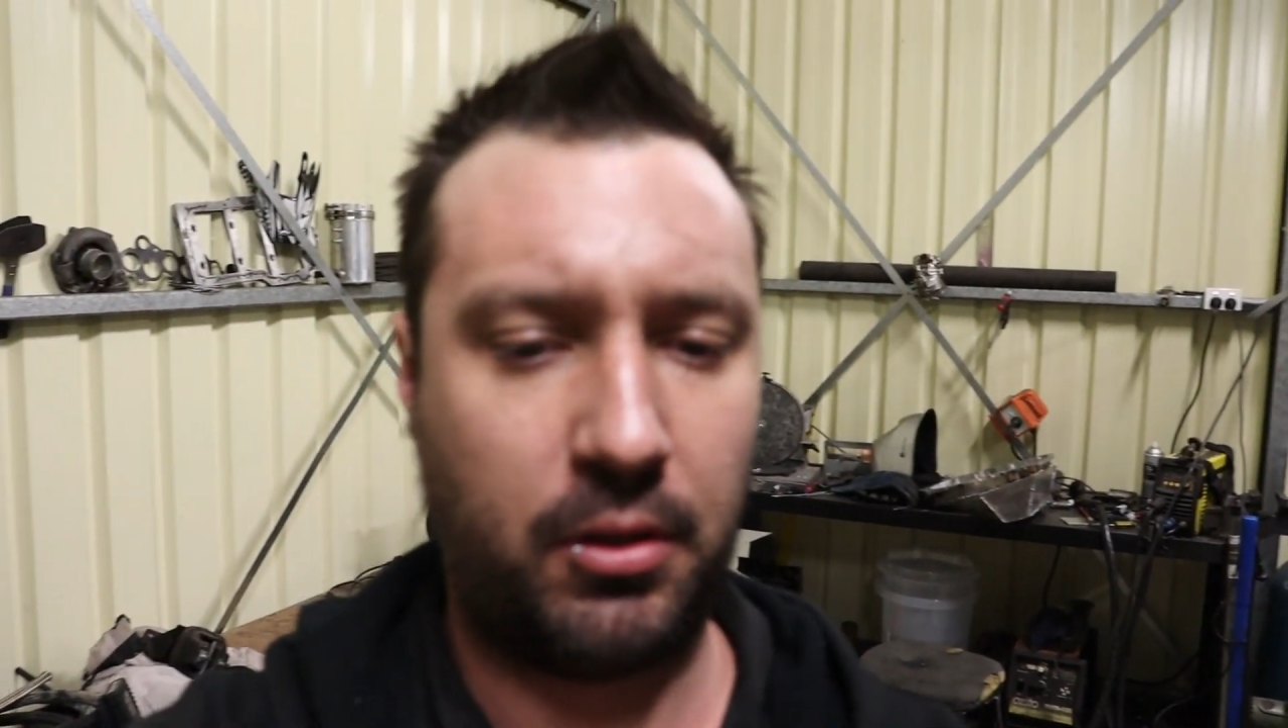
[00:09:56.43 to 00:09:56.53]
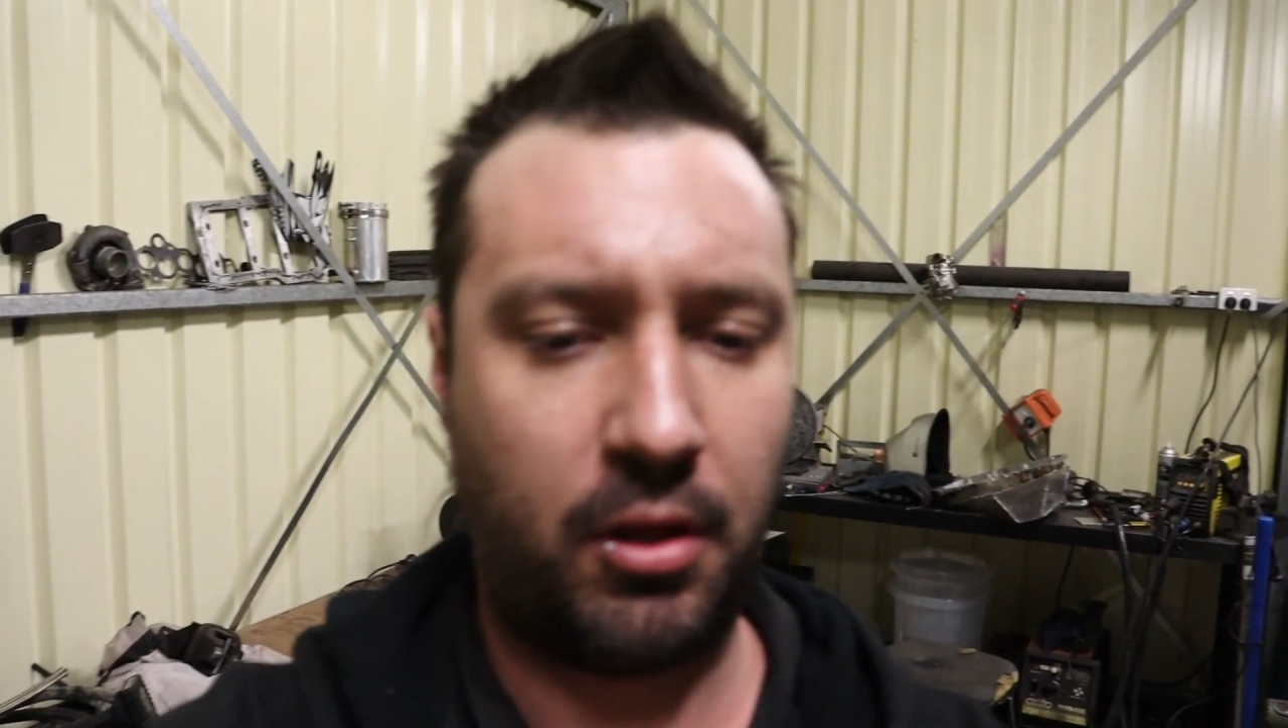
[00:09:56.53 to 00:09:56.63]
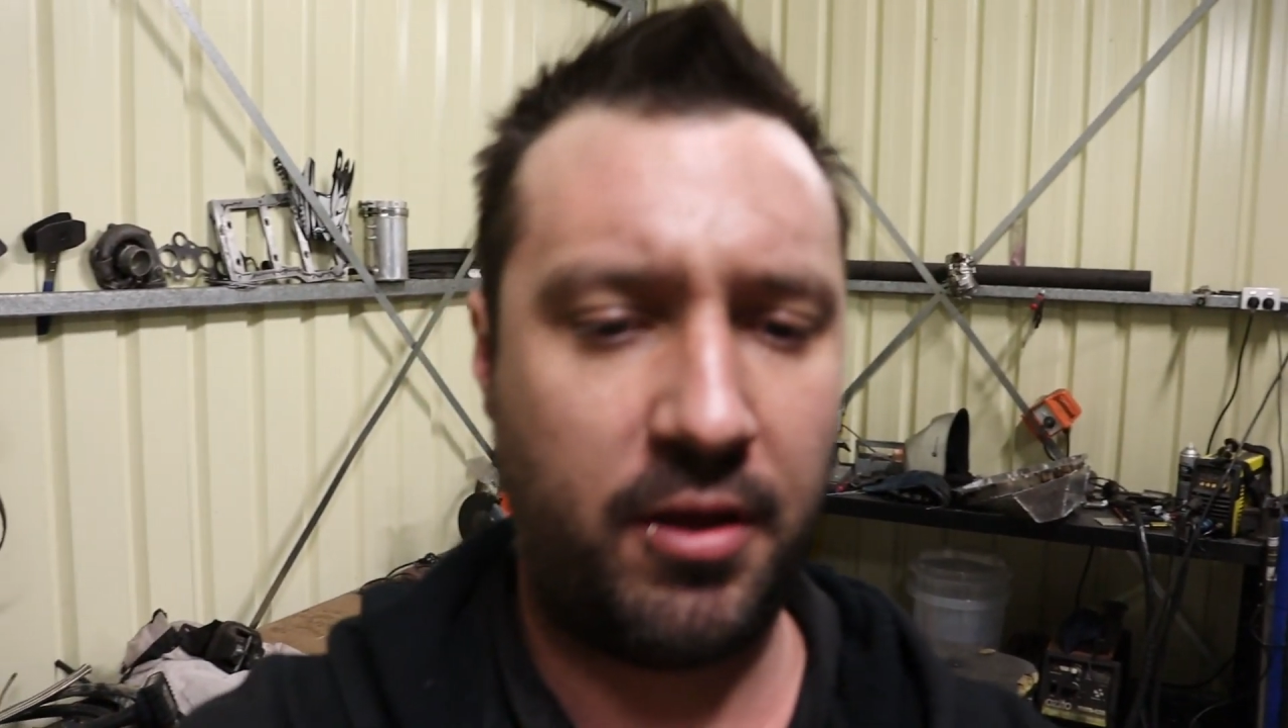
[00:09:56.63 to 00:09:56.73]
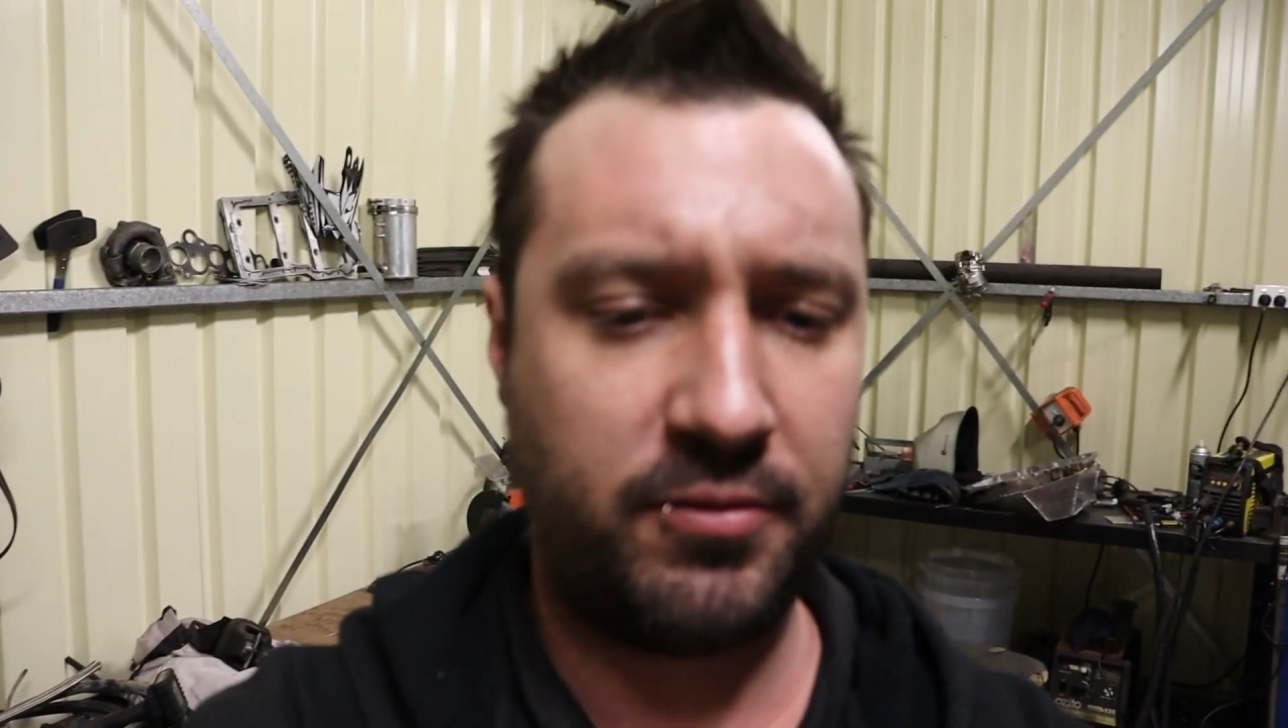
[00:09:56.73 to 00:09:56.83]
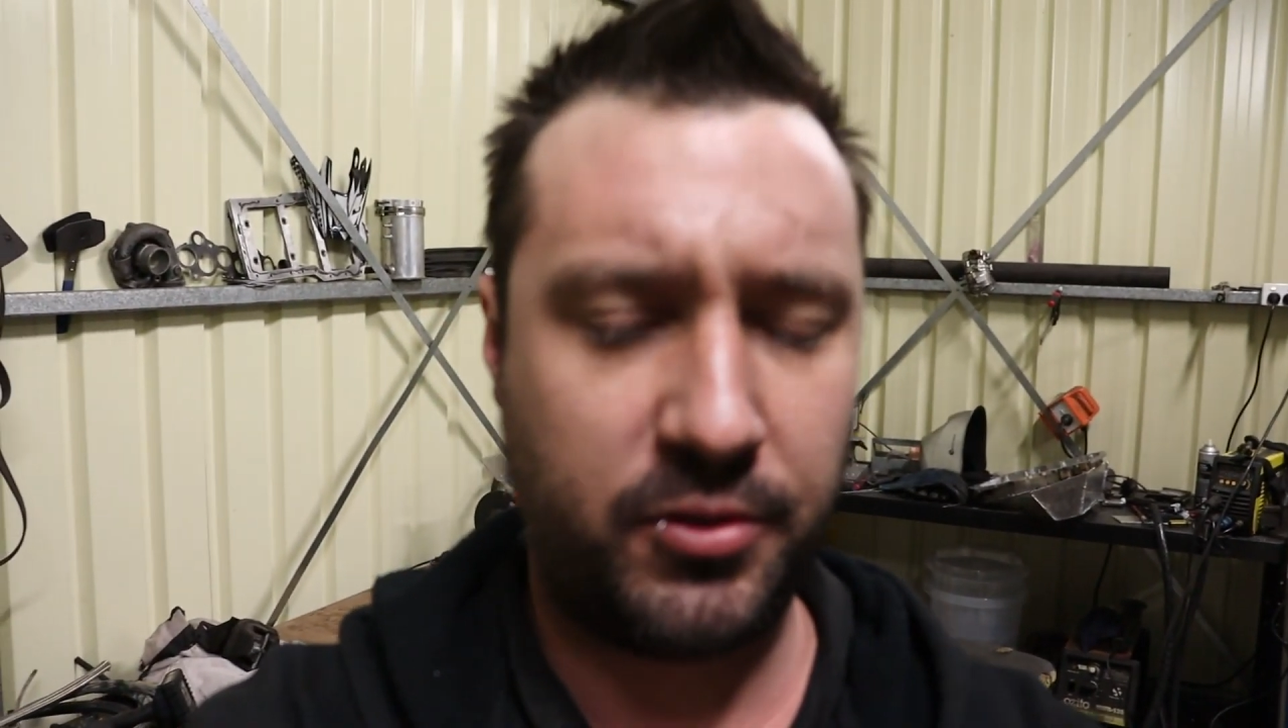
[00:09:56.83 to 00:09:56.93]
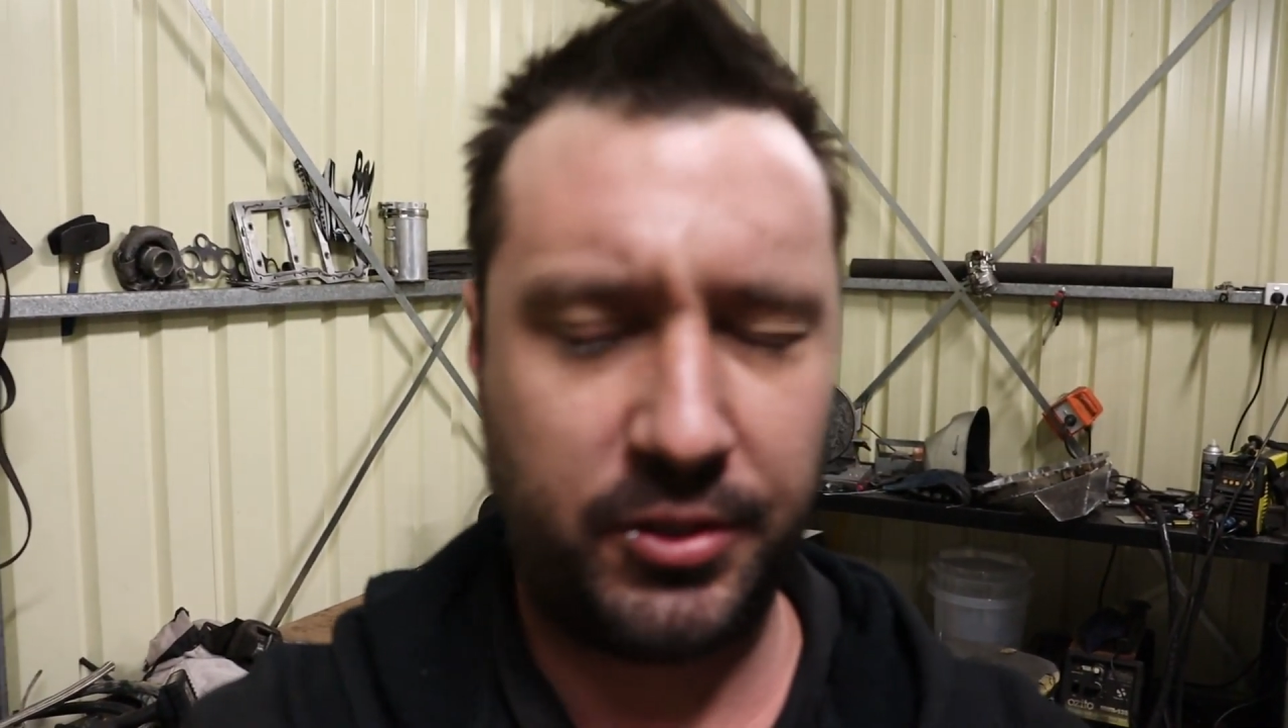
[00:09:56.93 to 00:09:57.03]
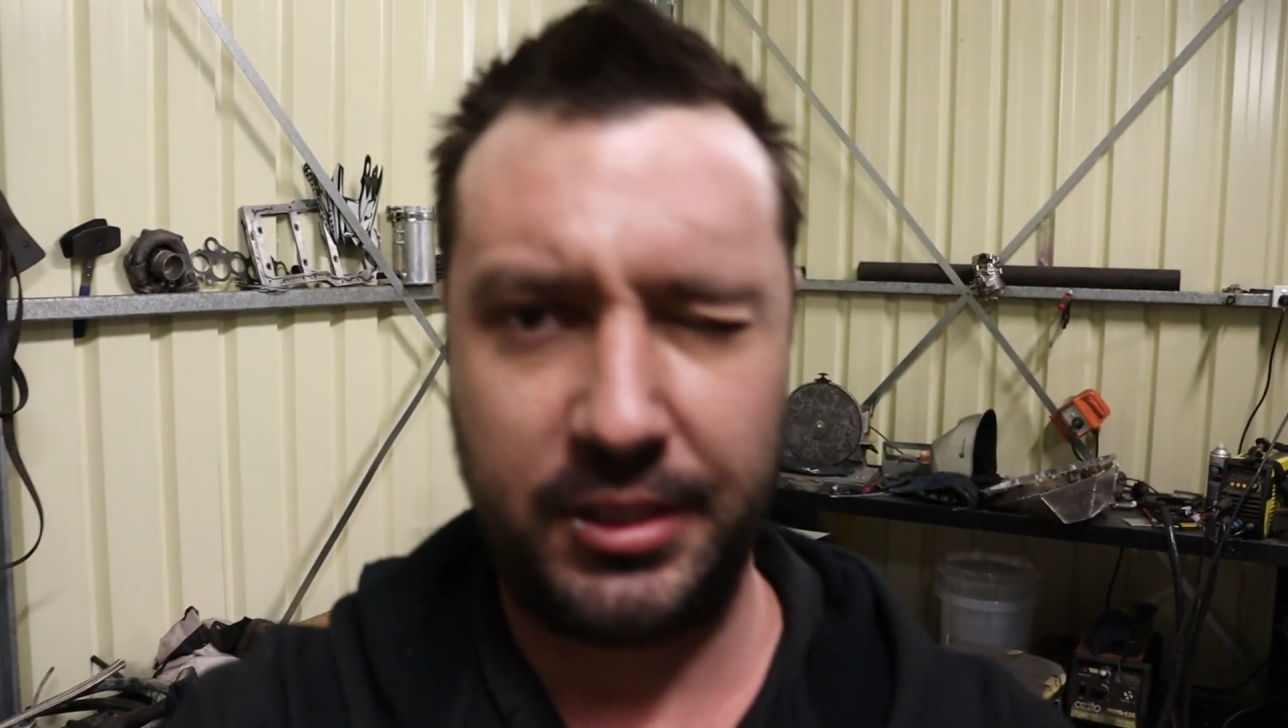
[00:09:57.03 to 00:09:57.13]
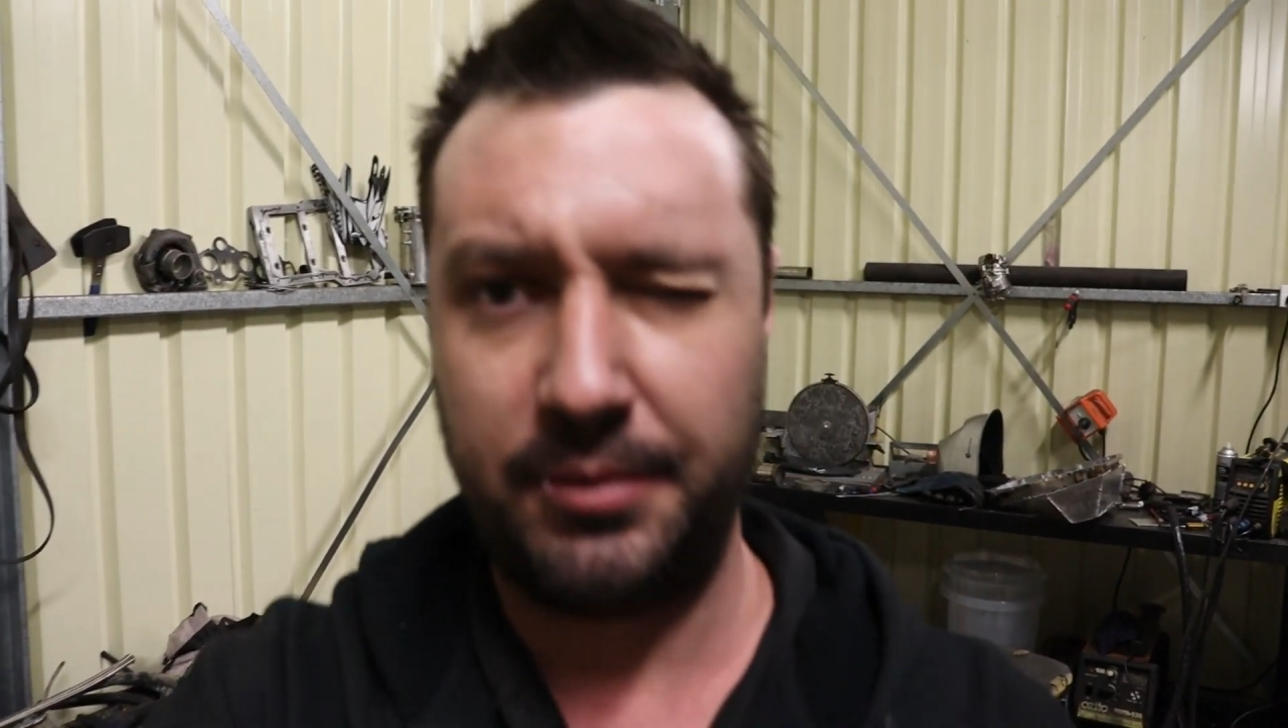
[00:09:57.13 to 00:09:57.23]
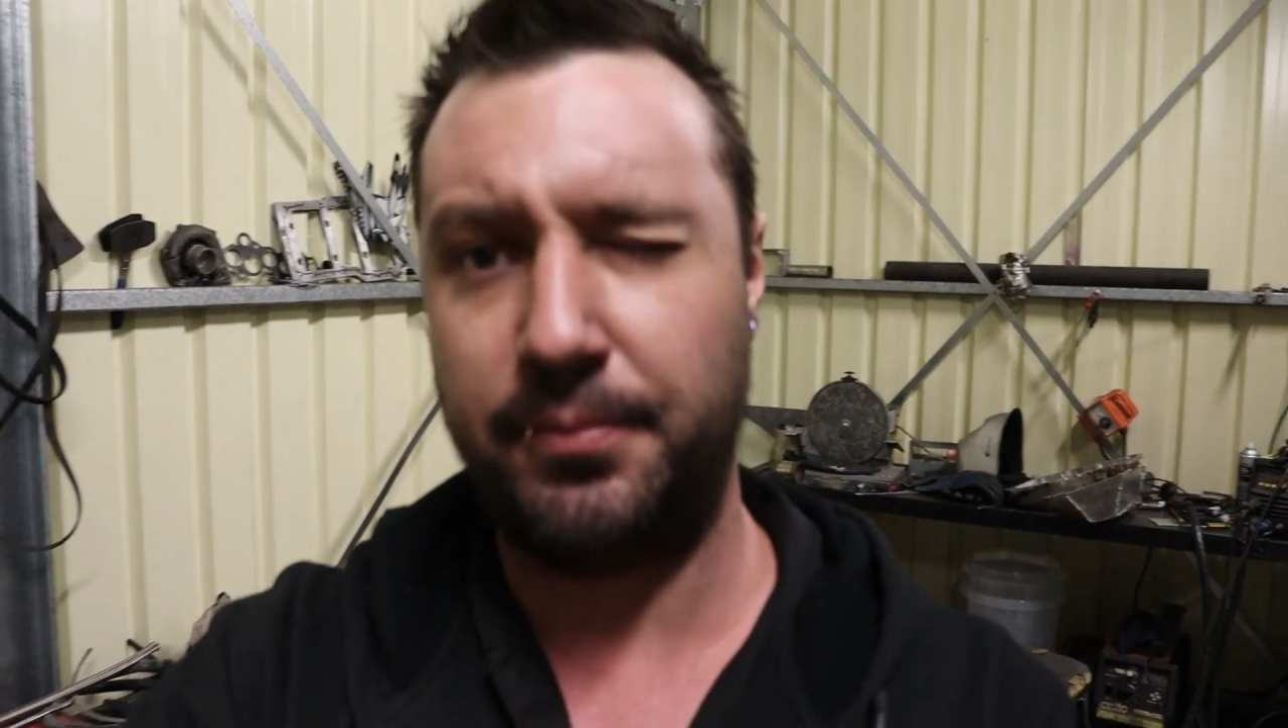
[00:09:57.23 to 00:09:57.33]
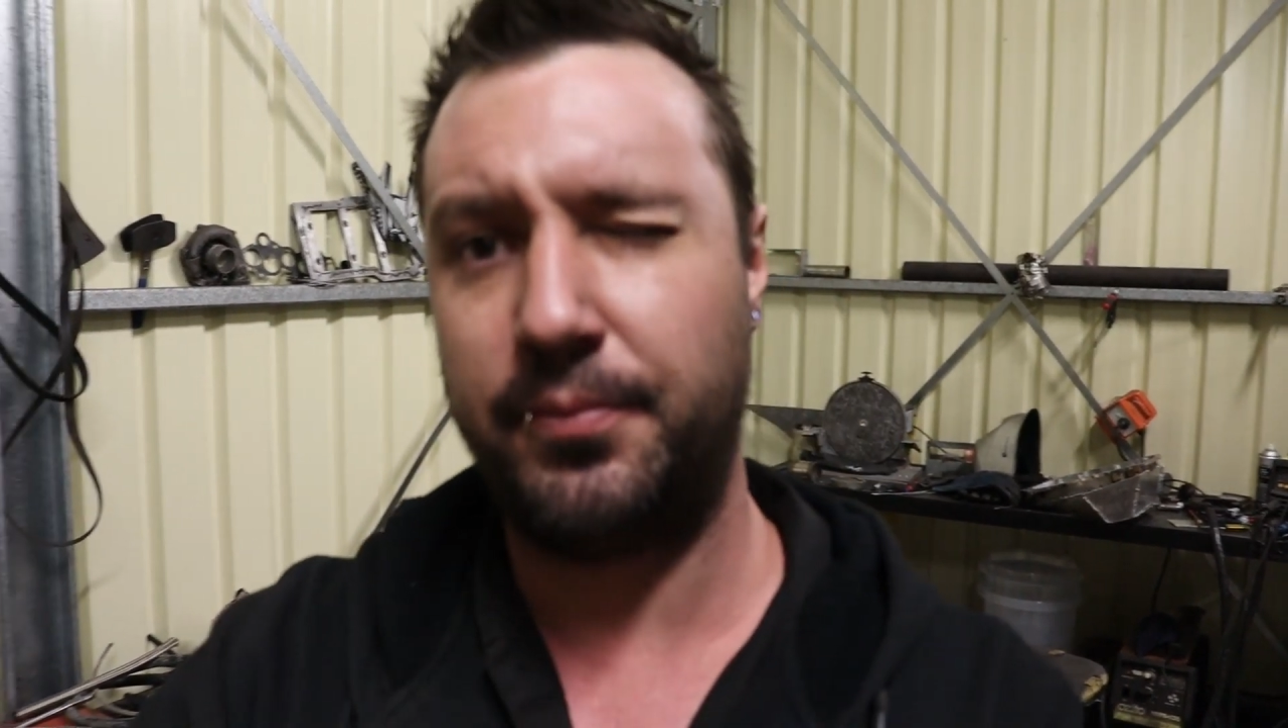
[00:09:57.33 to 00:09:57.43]
live
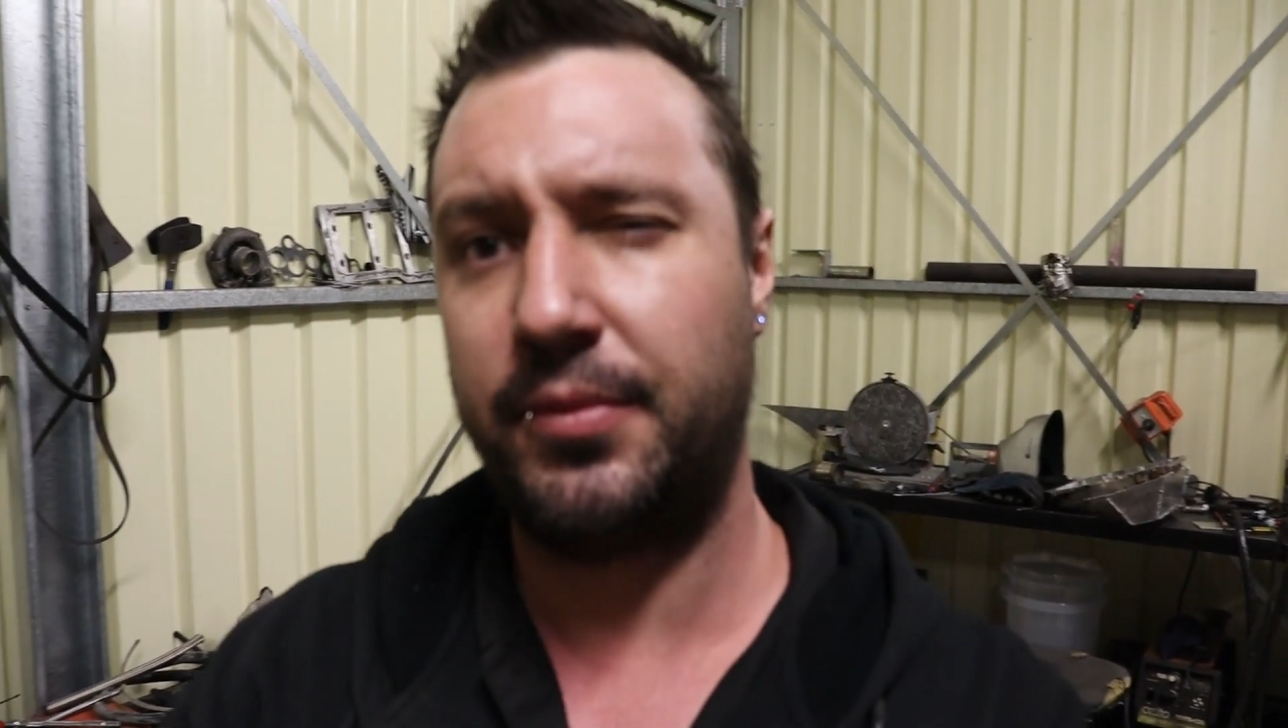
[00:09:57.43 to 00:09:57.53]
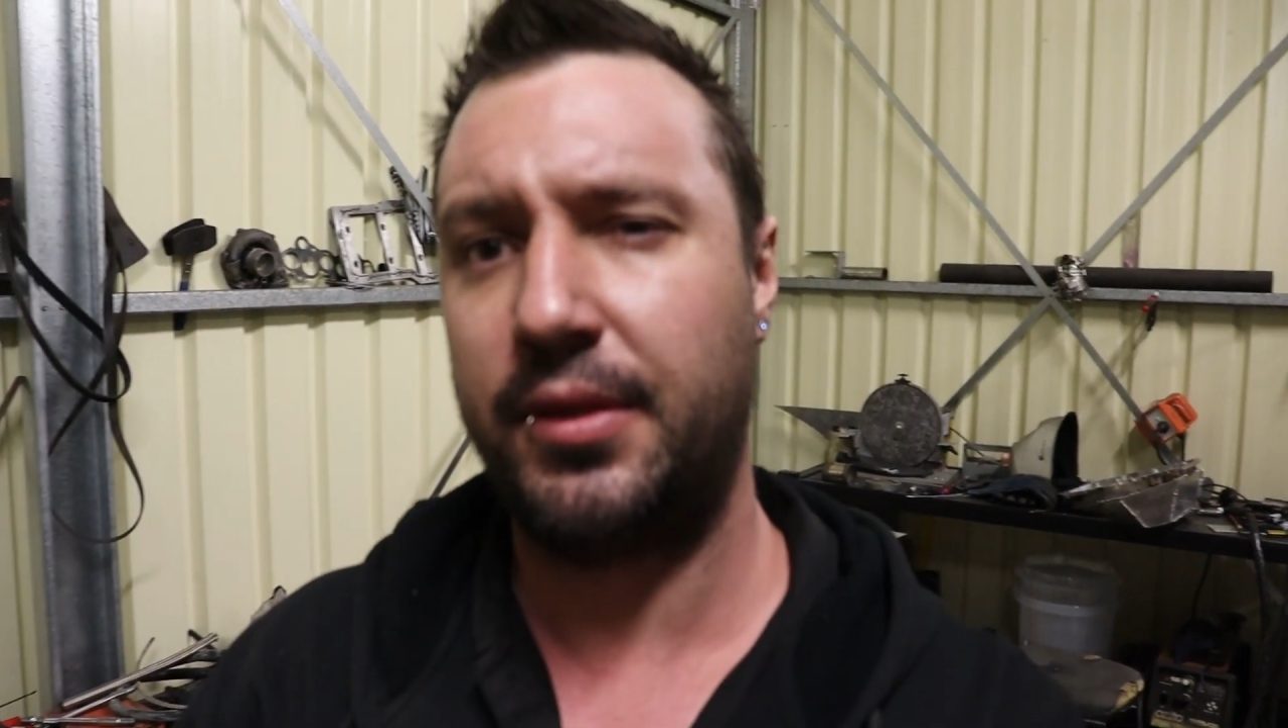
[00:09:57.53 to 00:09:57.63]
stream,